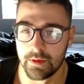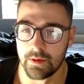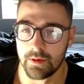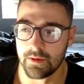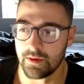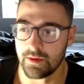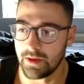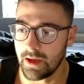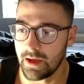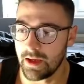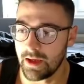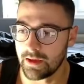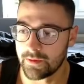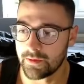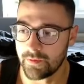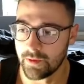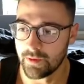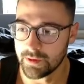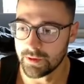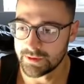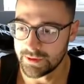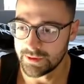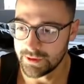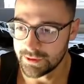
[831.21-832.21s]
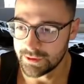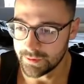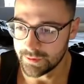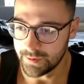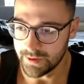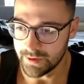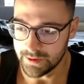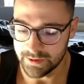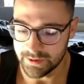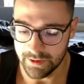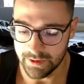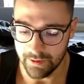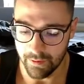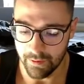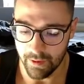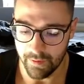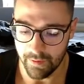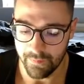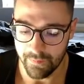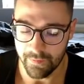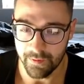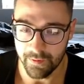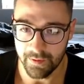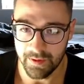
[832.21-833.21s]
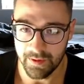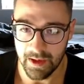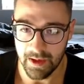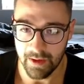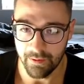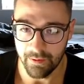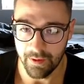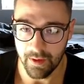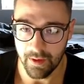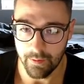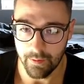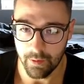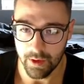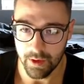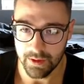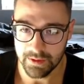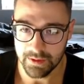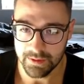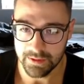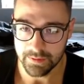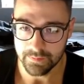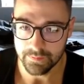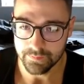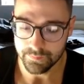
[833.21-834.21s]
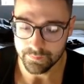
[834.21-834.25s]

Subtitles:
The X velocity should be 0 for the down and up ones,